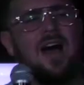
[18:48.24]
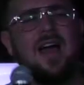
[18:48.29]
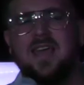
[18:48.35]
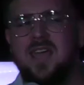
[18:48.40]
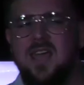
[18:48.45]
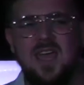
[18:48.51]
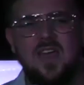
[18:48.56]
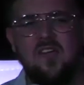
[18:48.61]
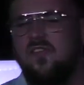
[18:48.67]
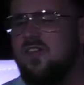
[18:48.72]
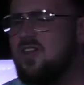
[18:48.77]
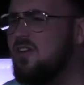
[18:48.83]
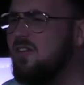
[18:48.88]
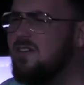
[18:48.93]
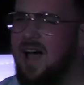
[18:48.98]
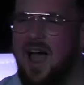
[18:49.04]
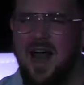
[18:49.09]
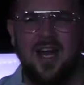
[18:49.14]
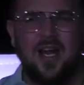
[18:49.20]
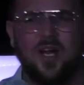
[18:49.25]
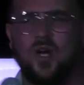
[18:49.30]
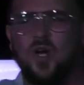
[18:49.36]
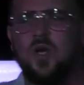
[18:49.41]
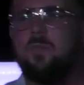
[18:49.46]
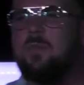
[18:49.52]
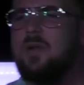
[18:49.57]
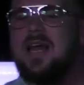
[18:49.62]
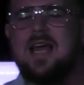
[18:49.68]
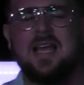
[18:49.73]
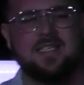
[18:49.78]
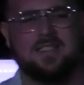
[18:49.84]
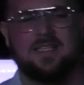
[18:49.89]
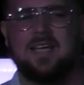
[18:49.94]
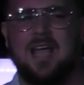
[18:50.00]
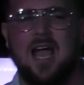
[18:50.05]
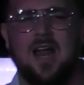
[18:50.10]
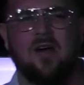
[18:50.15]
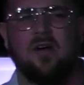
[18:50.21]
even. You're not in a good place
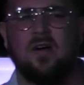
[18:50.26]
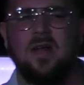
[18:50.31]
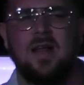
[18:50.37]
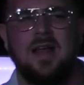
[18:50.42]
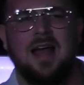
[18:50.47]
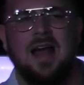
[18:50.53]
together.